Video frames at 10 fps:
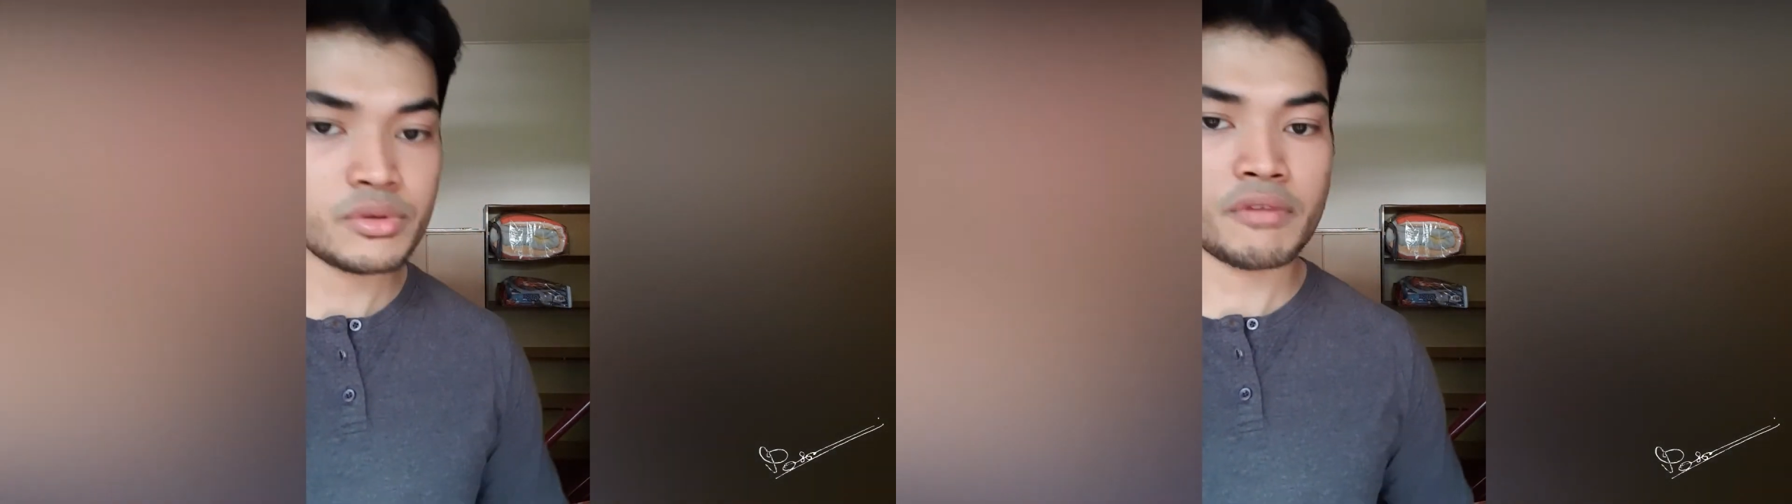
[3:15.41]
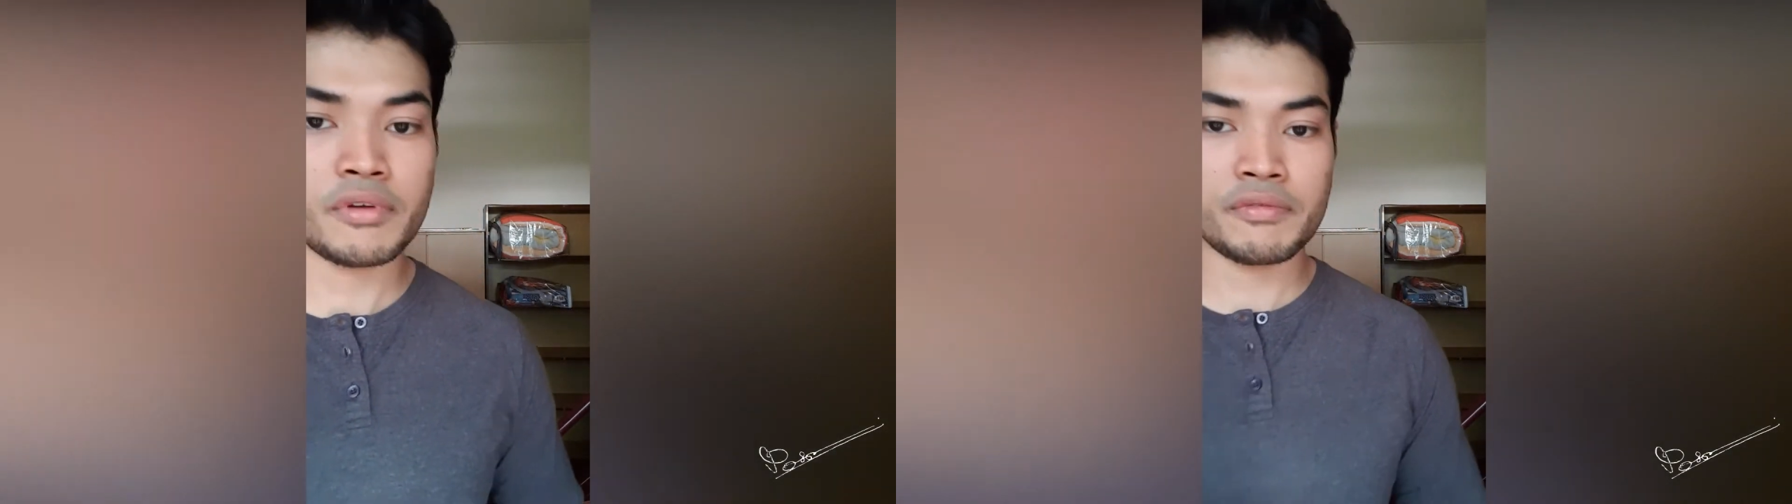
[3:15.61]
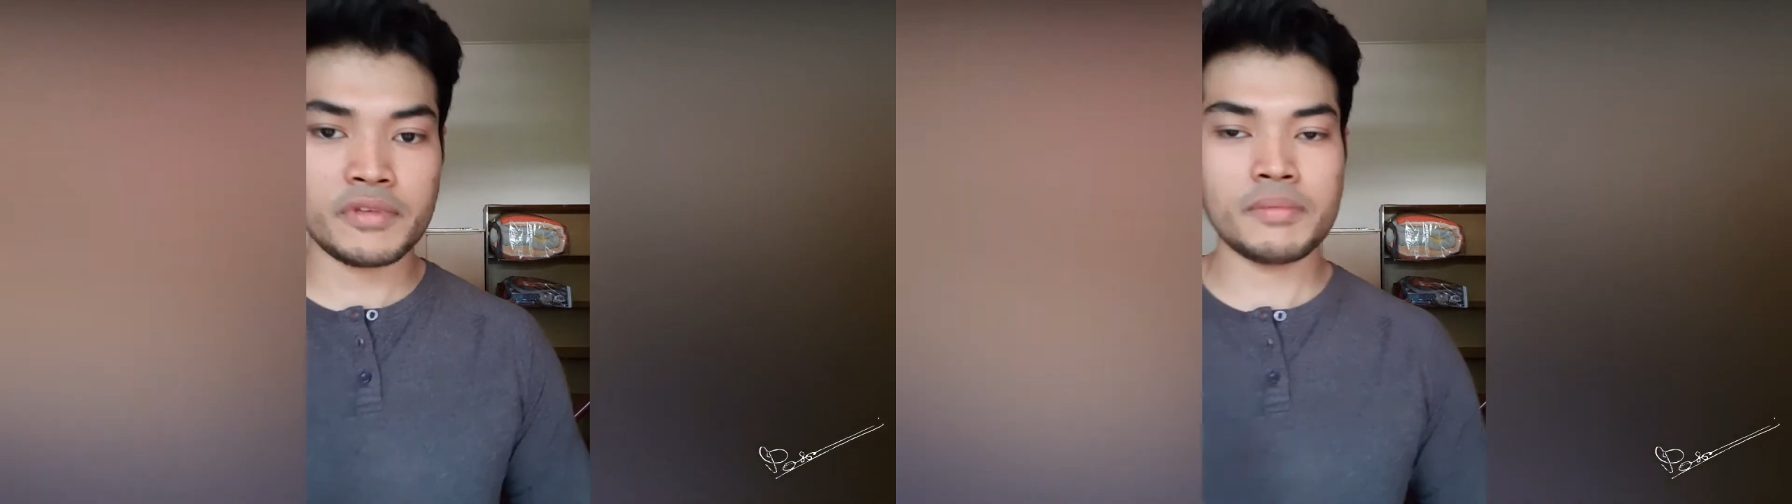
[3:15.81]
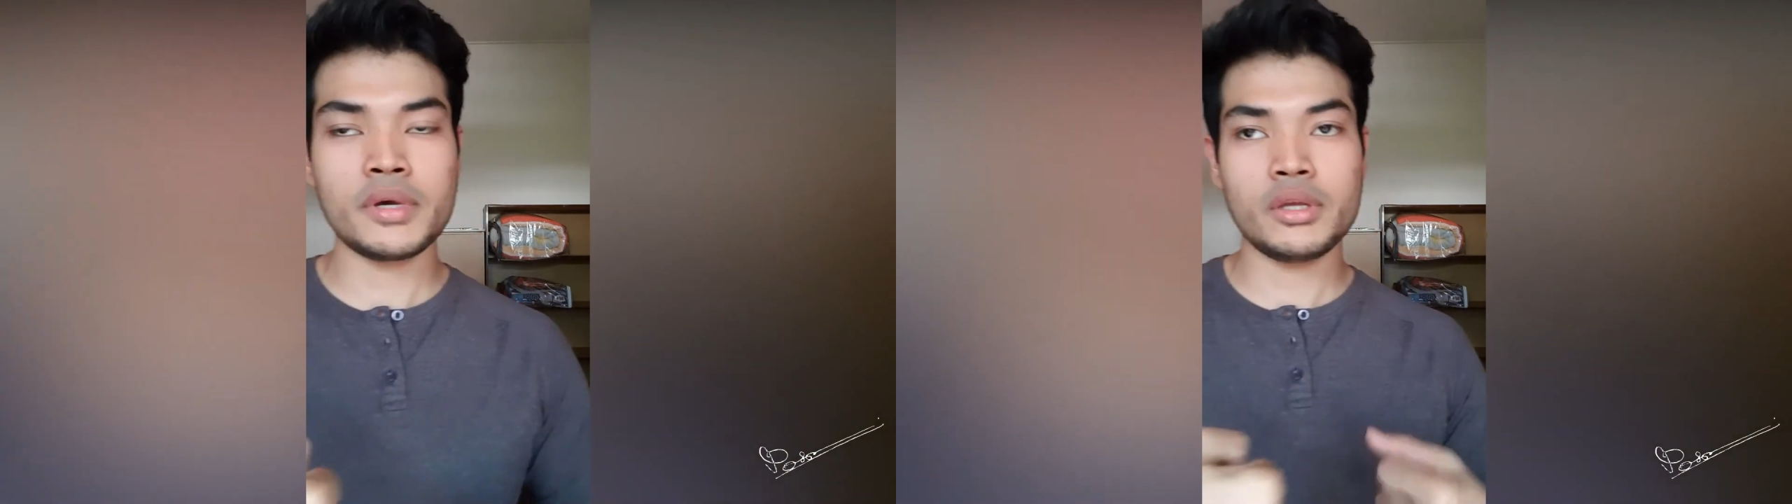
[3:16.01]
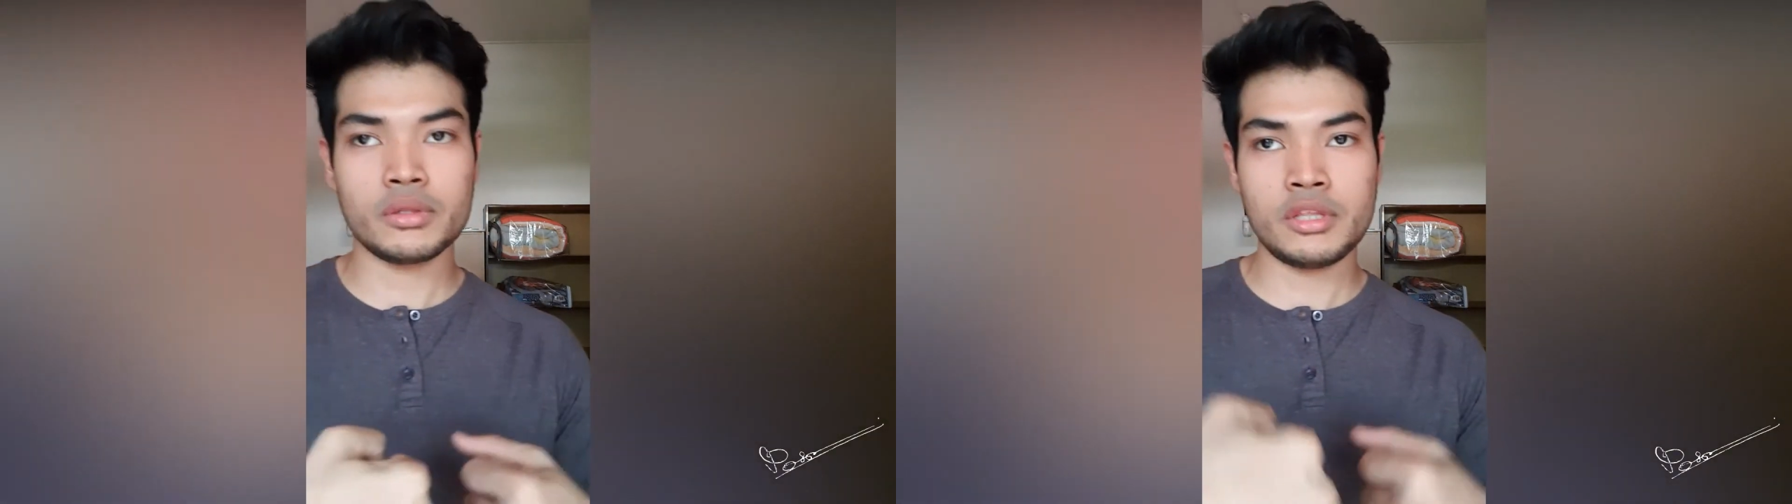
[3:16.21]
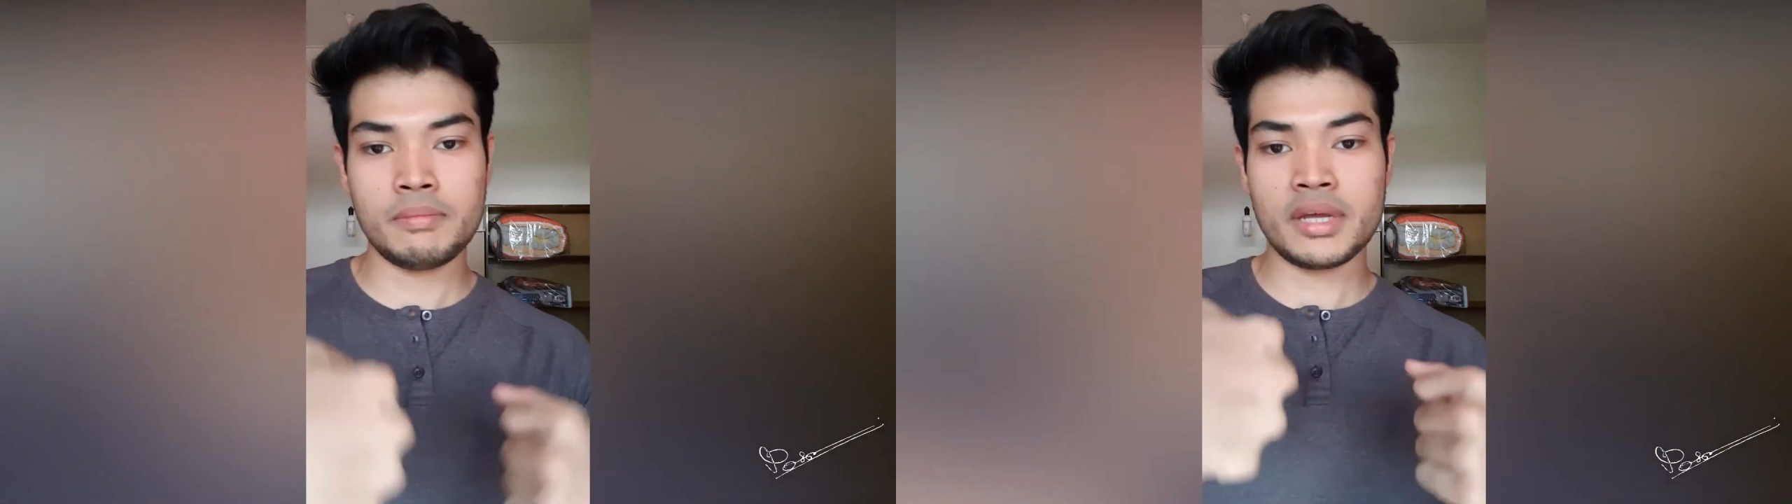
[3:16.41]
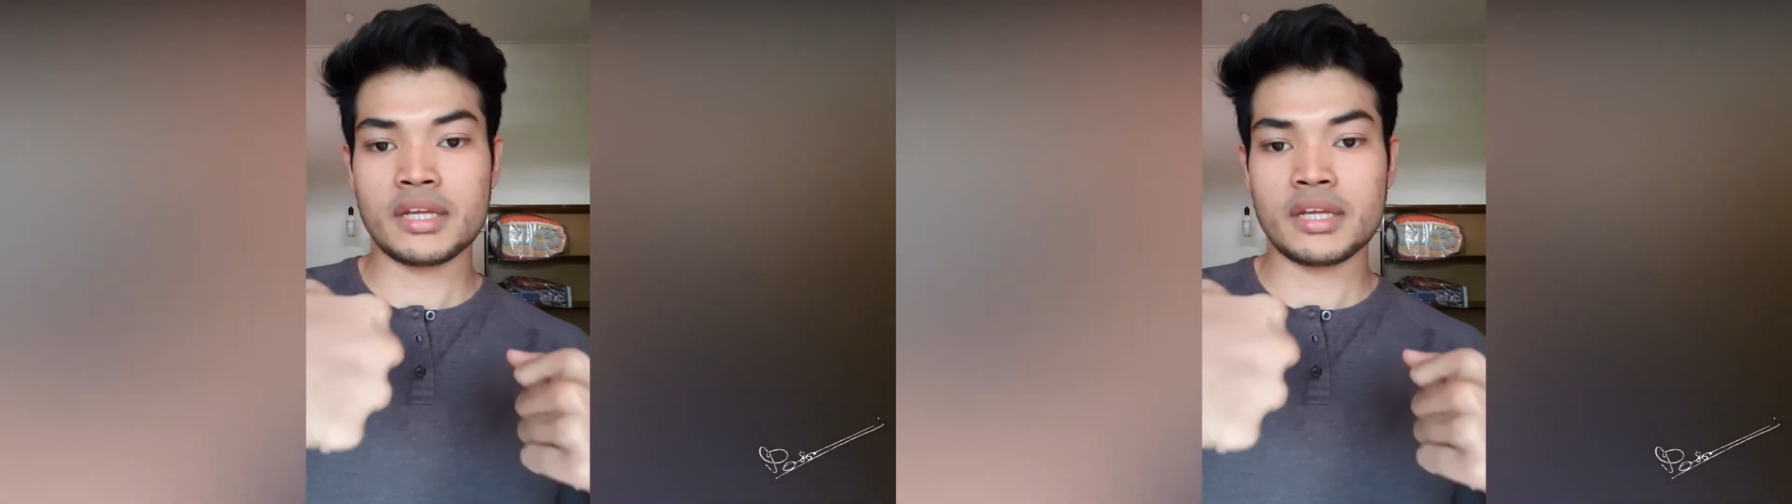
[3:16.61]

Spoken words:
you have your femur, your tibia.